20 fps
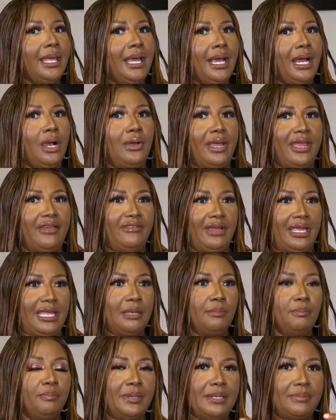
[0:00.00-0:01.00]
However,
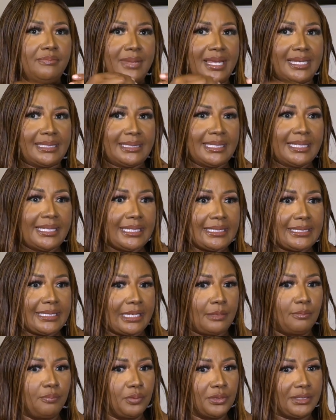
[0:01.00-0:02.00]
implementing it
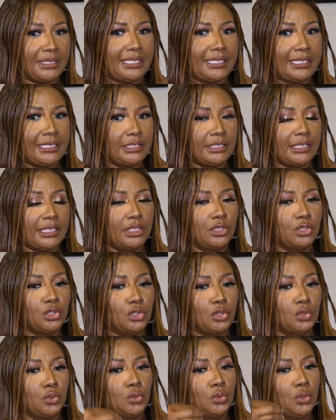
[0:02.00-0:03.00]
and putting it
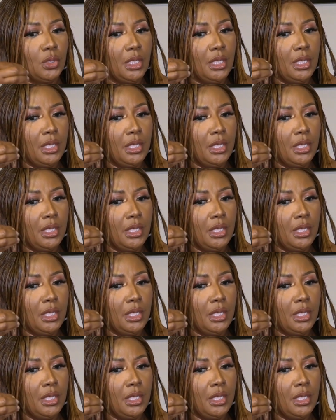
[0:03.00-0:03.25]
into